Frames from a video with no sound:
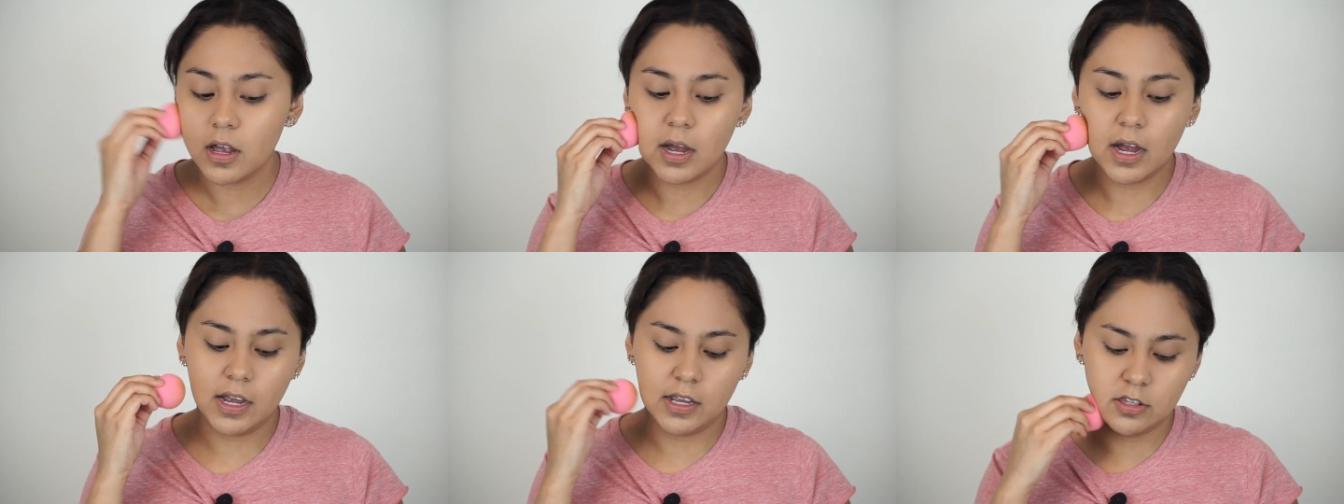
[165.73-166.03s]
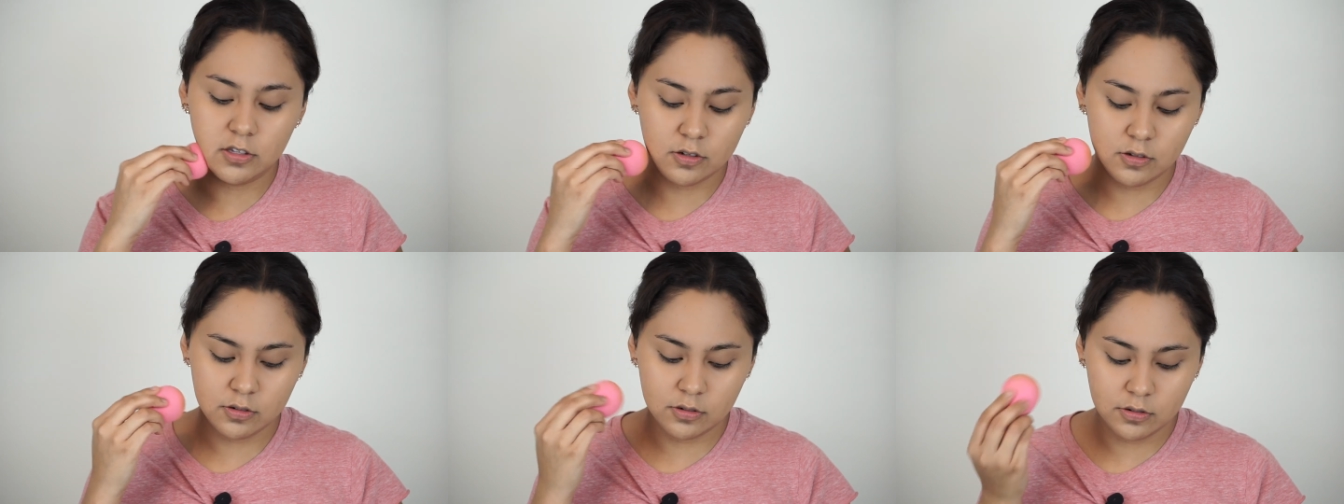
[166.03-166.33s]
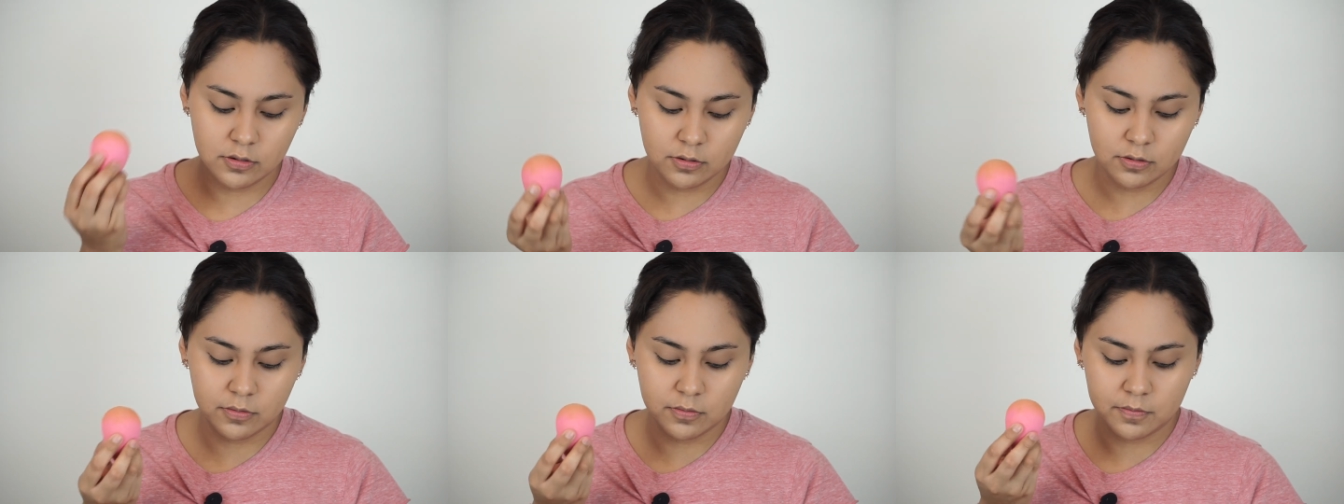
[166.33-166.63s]
I
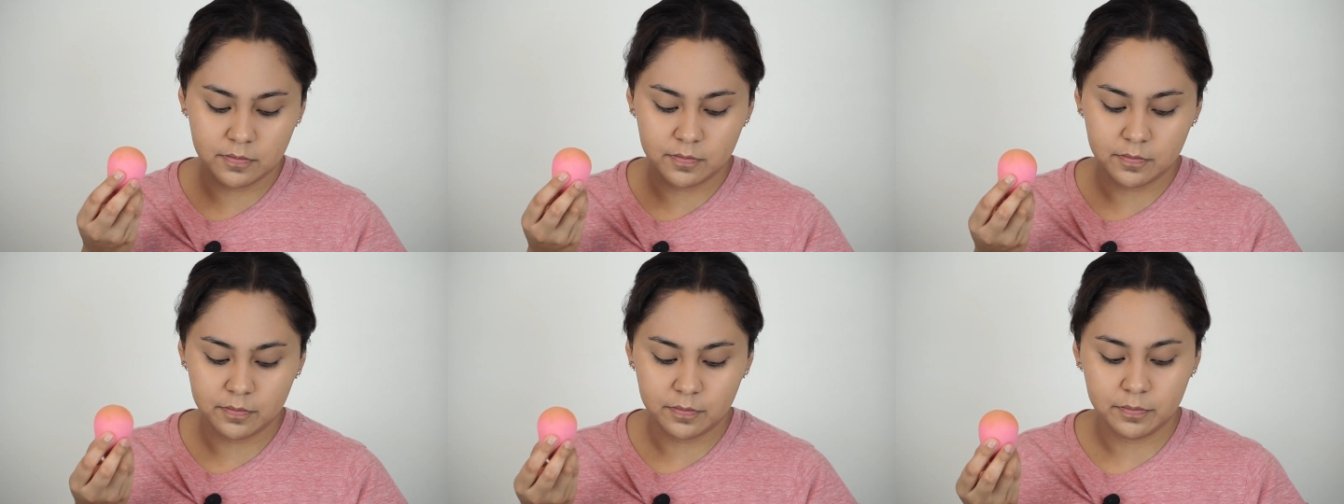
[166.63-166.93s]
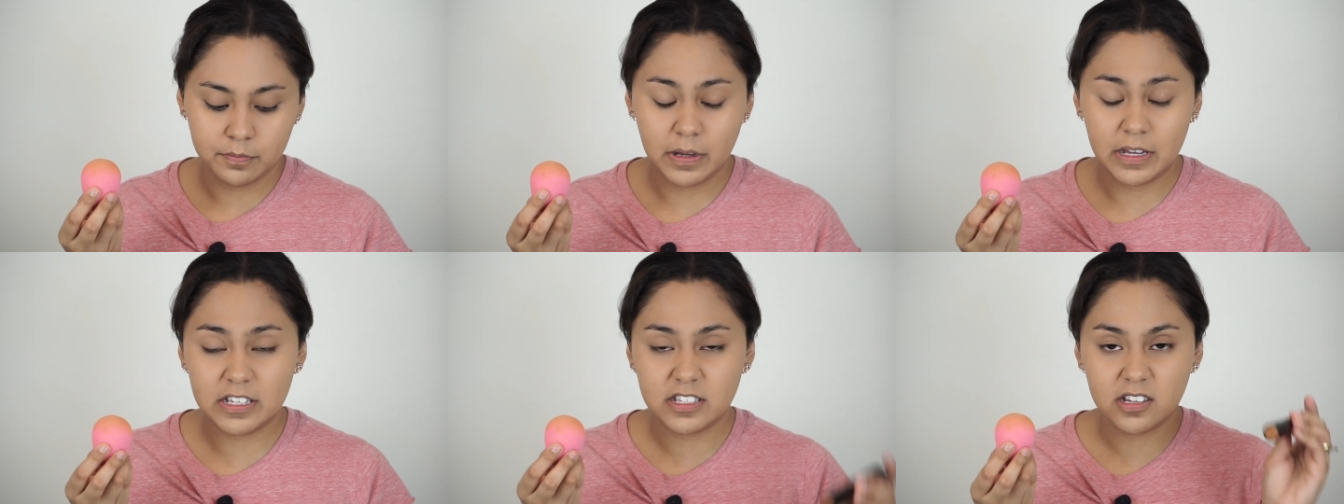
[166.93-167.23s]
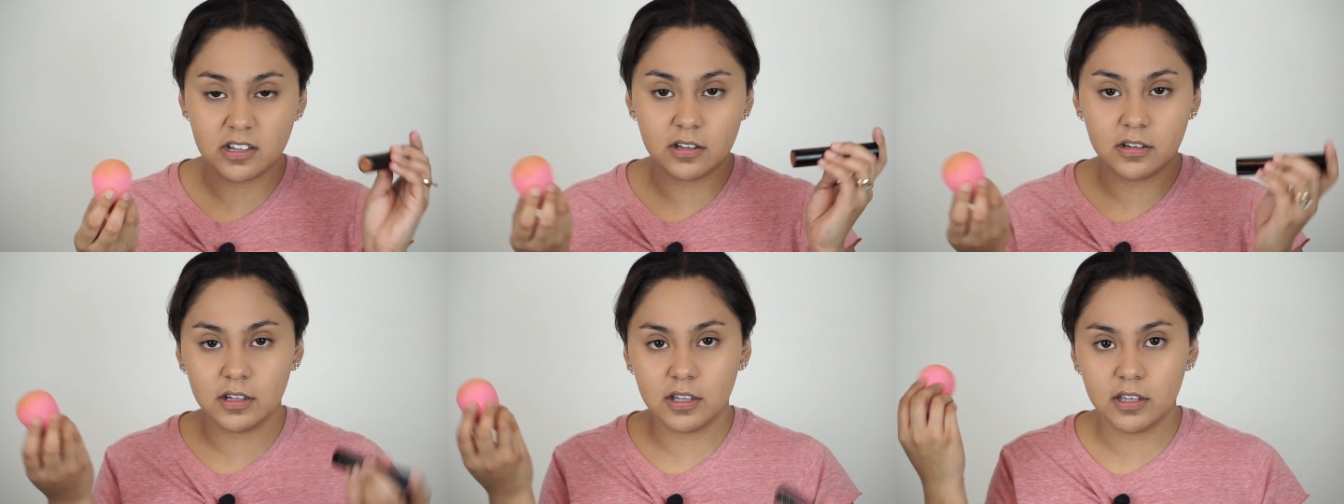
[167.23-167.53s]
do
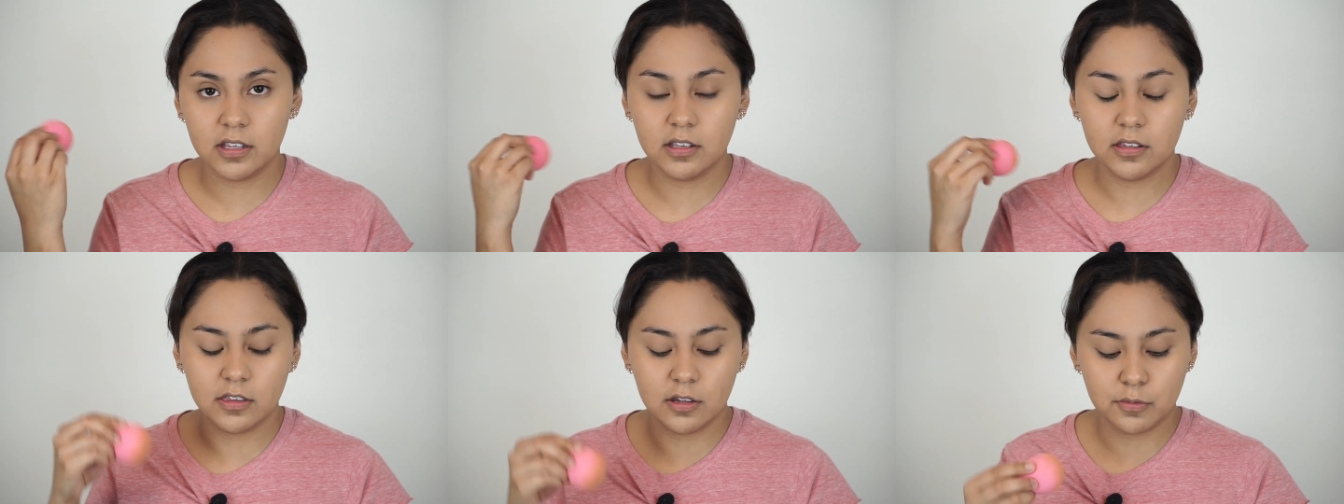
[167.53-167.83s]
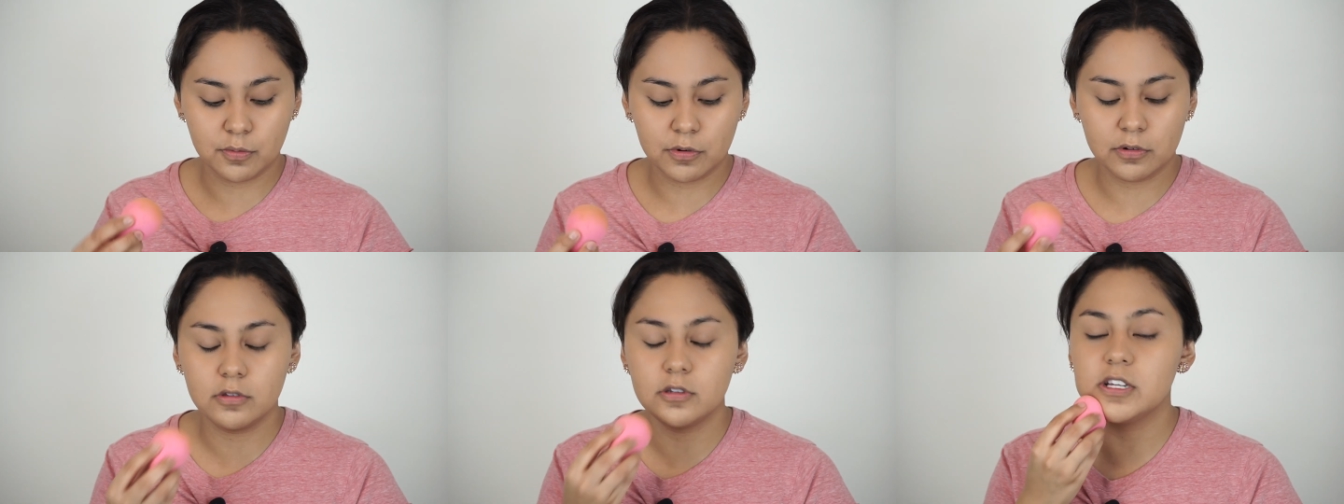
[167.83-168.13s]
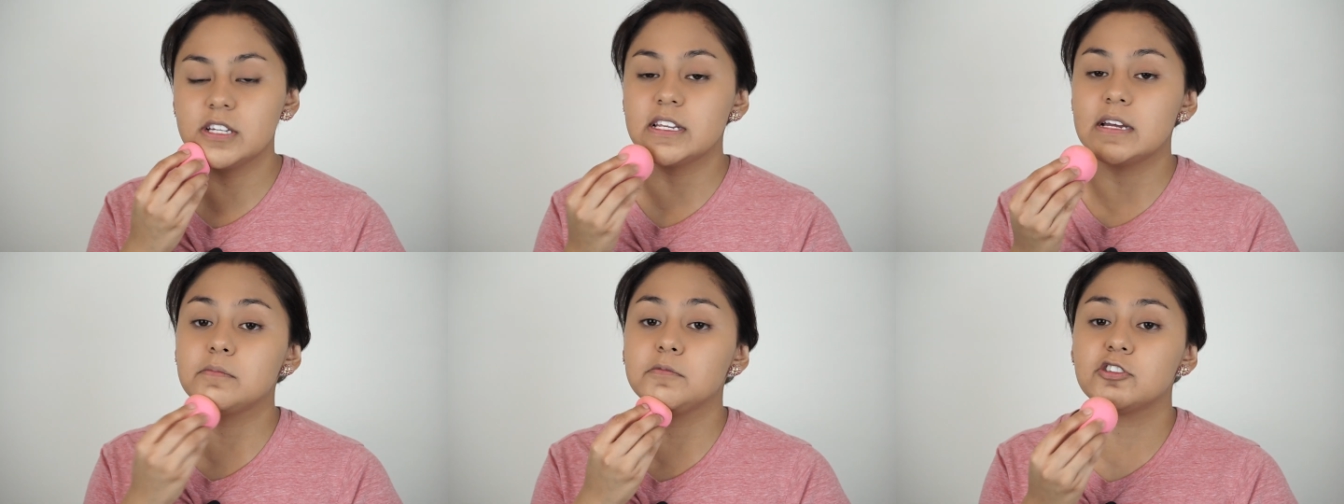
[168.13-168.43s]
basically the
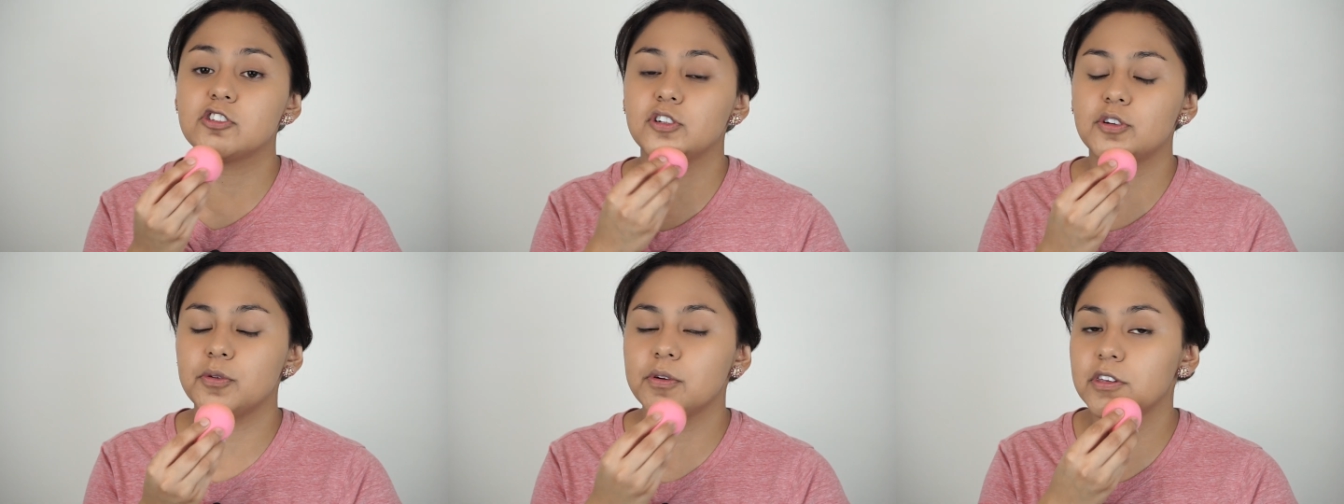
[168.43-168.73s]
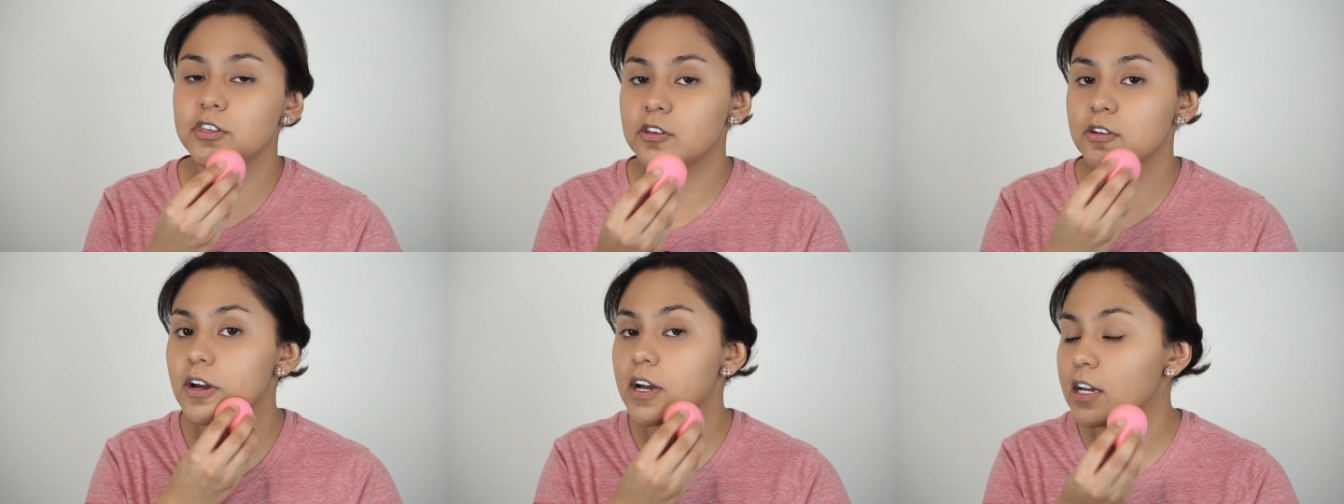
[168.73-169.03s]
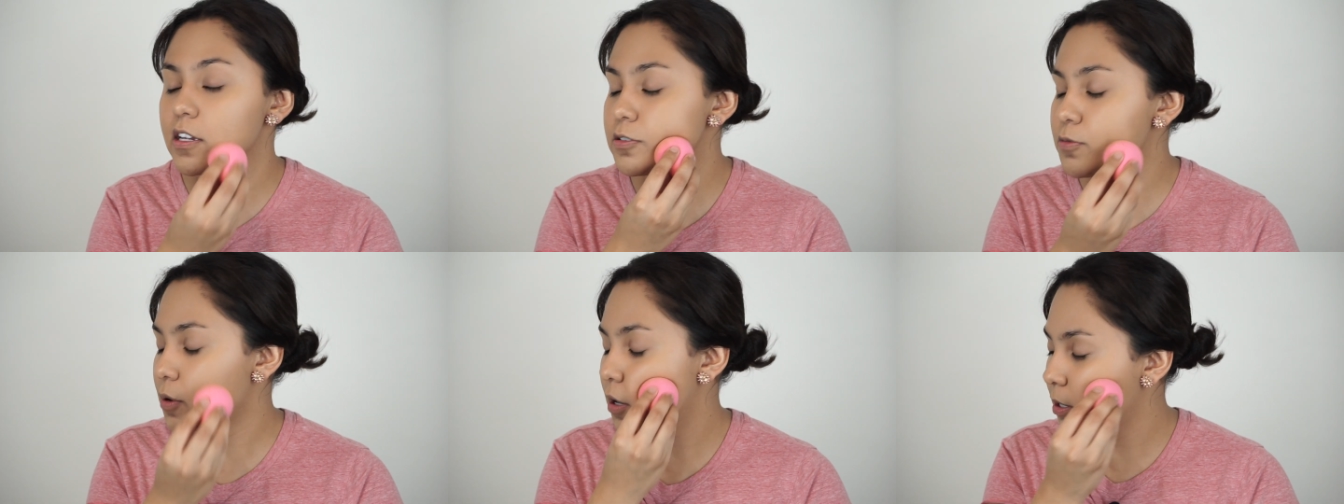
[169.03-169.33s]
routine I'm showing you
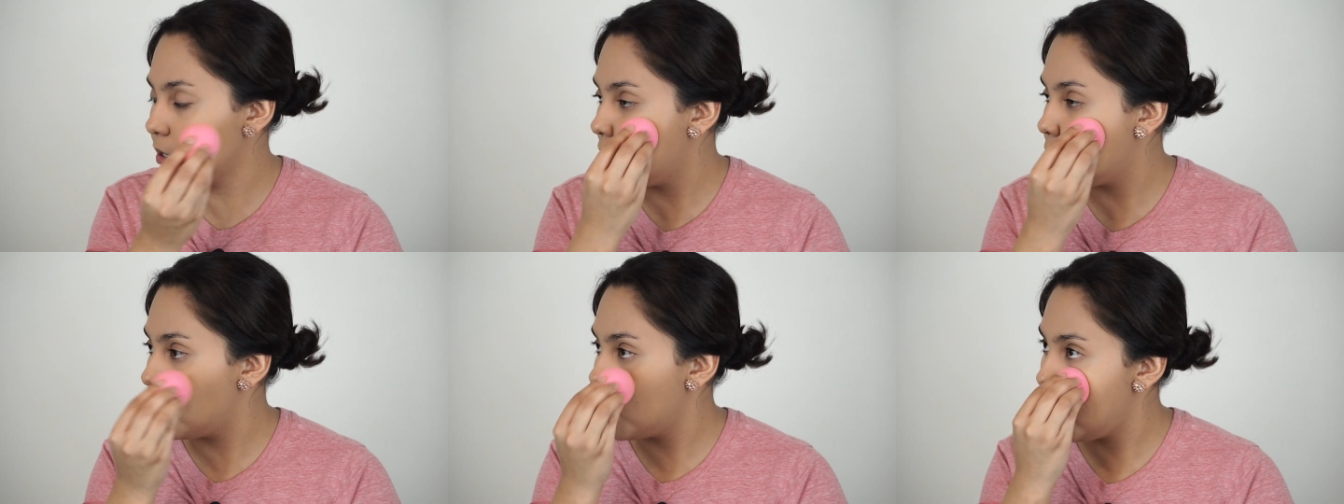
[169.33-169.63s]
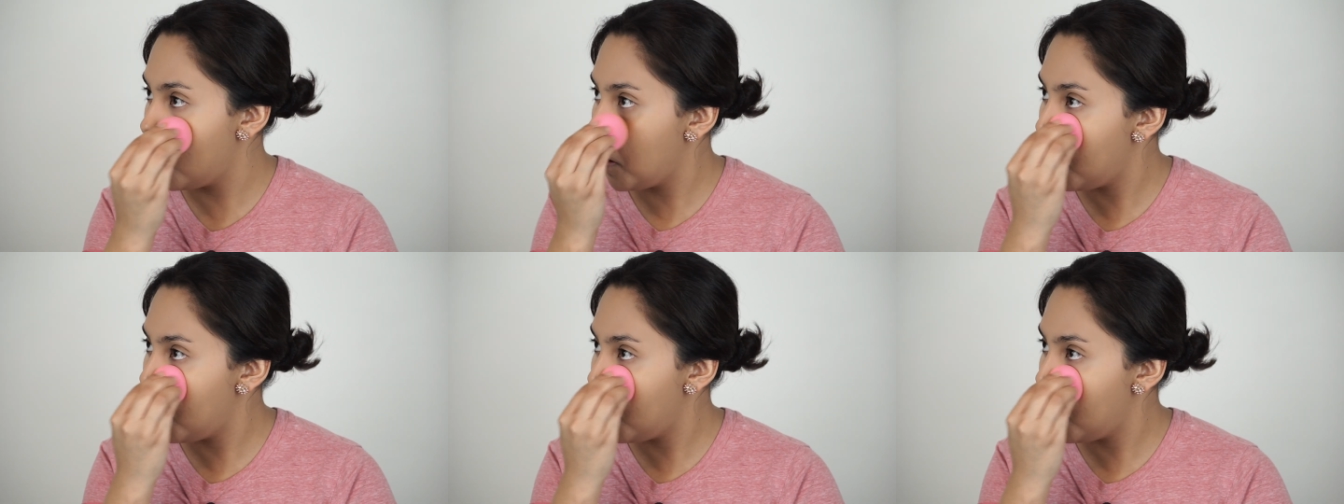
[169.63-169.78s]
guys right now,